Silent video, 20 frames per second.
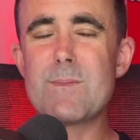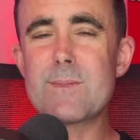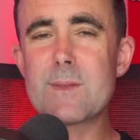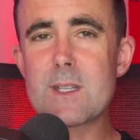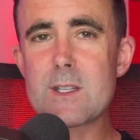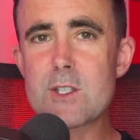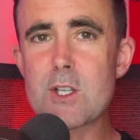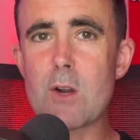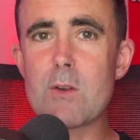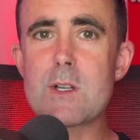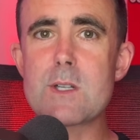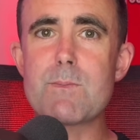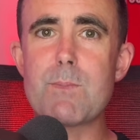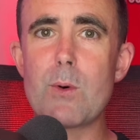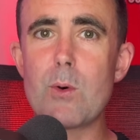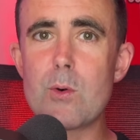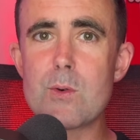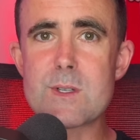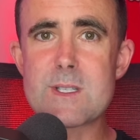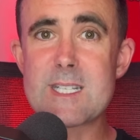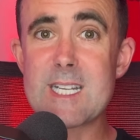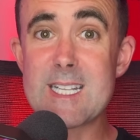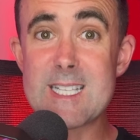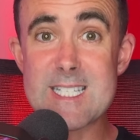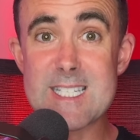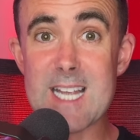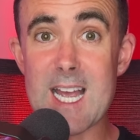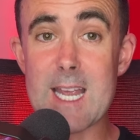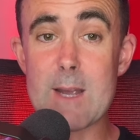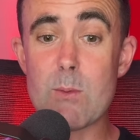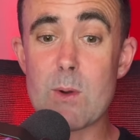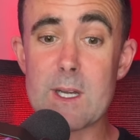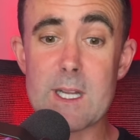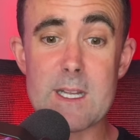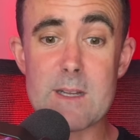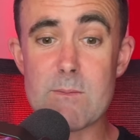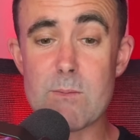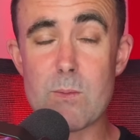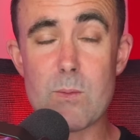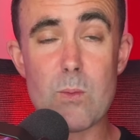Jonas Boers did say when
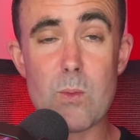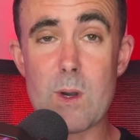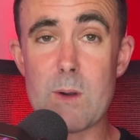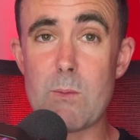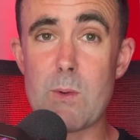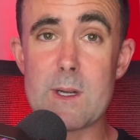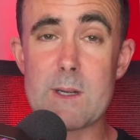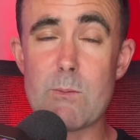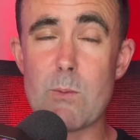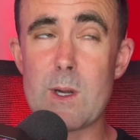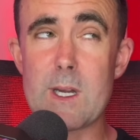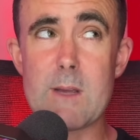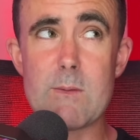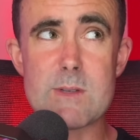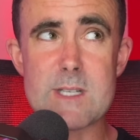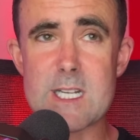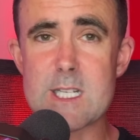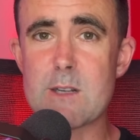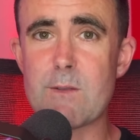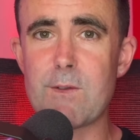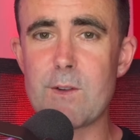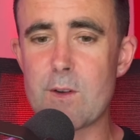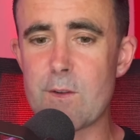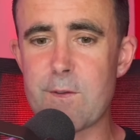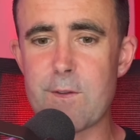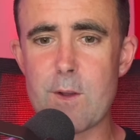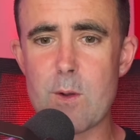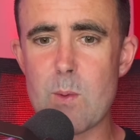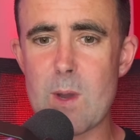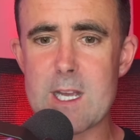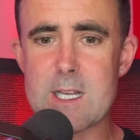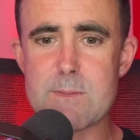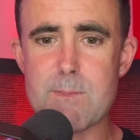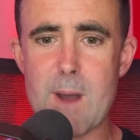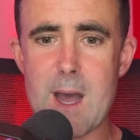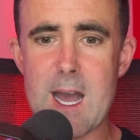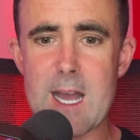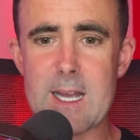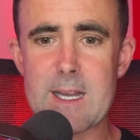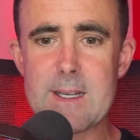he was interviewed a few weeks
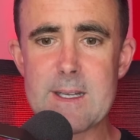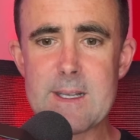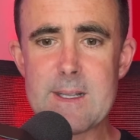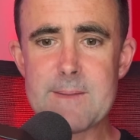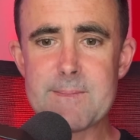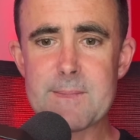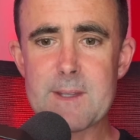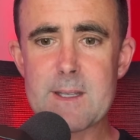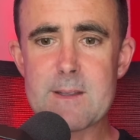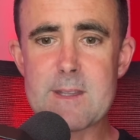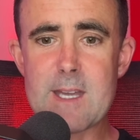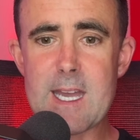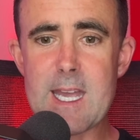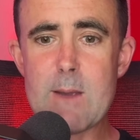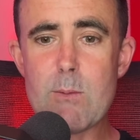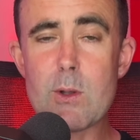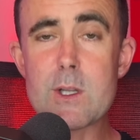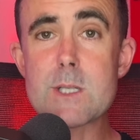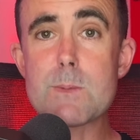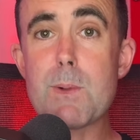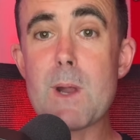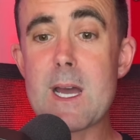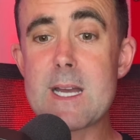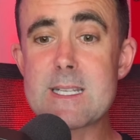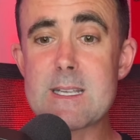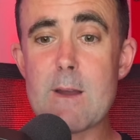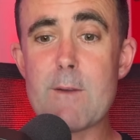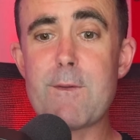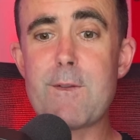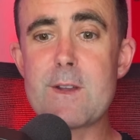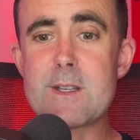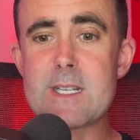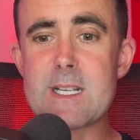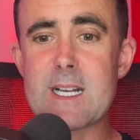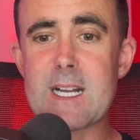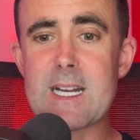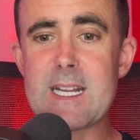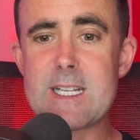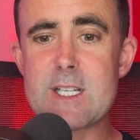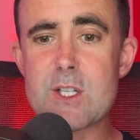back that he wants players that are
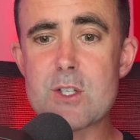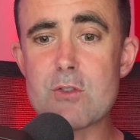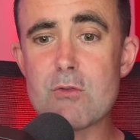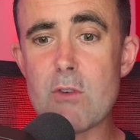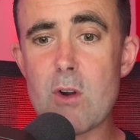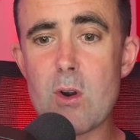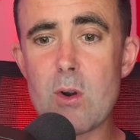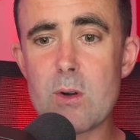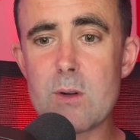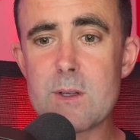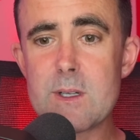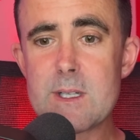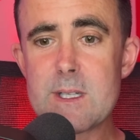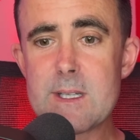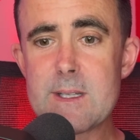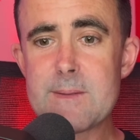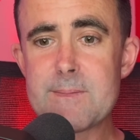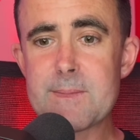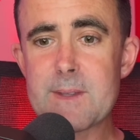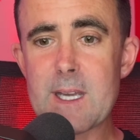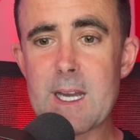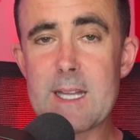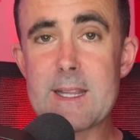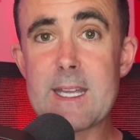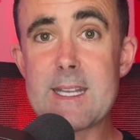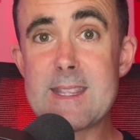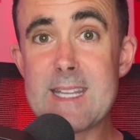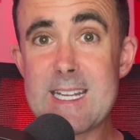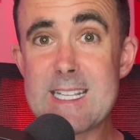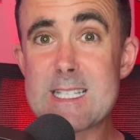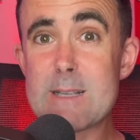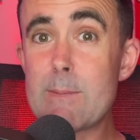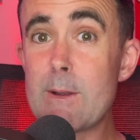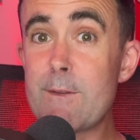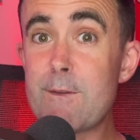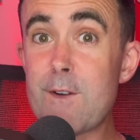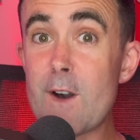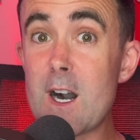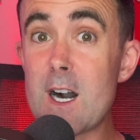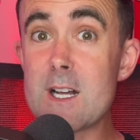physically strong and they need to be
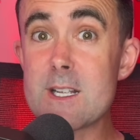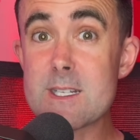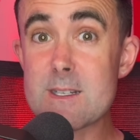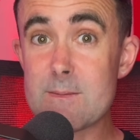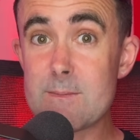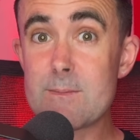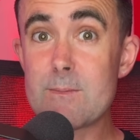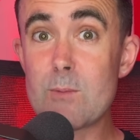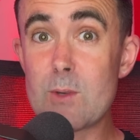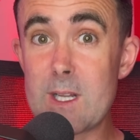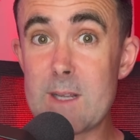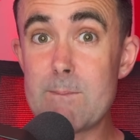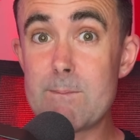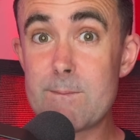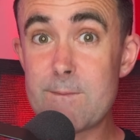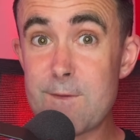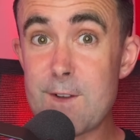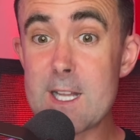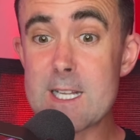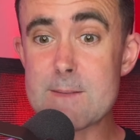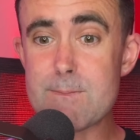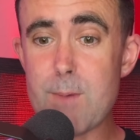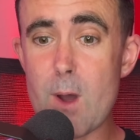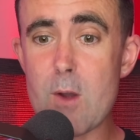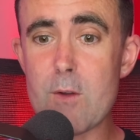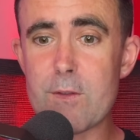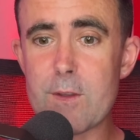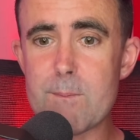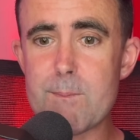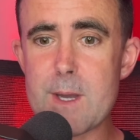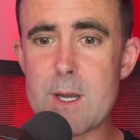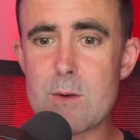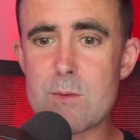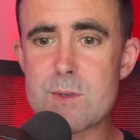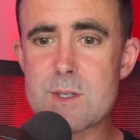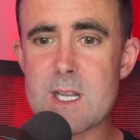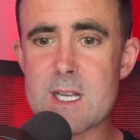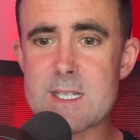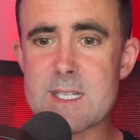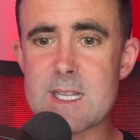fast. Well, he fits both the bills,
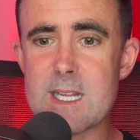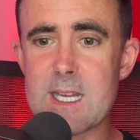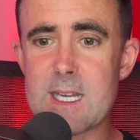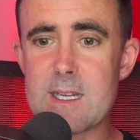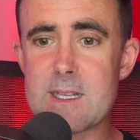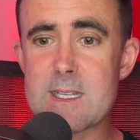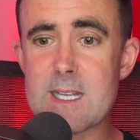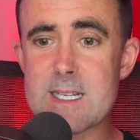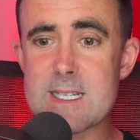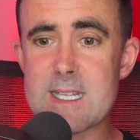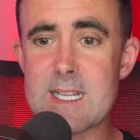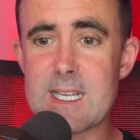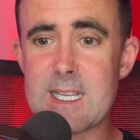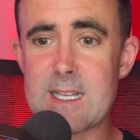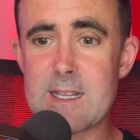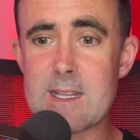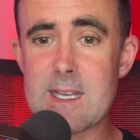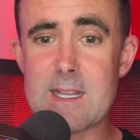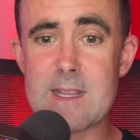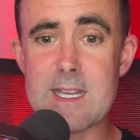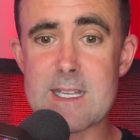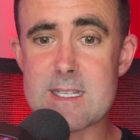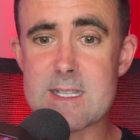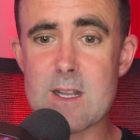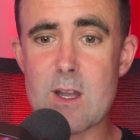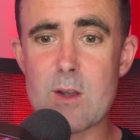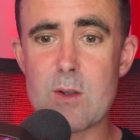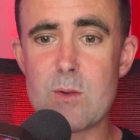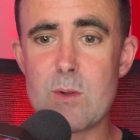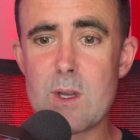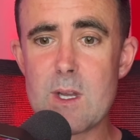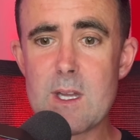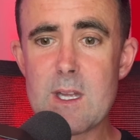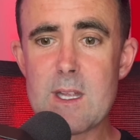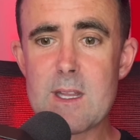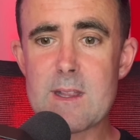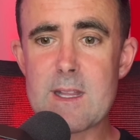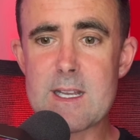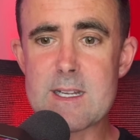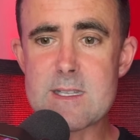doesn't he? There's
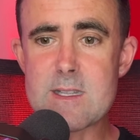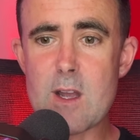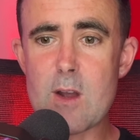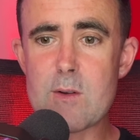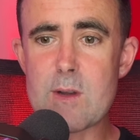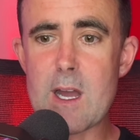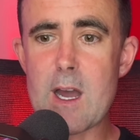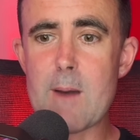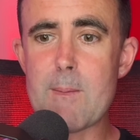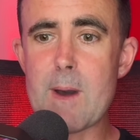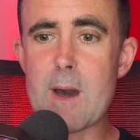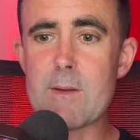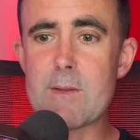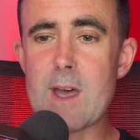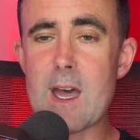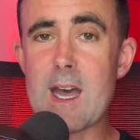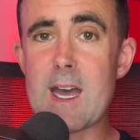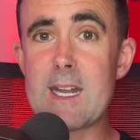no doubt about that.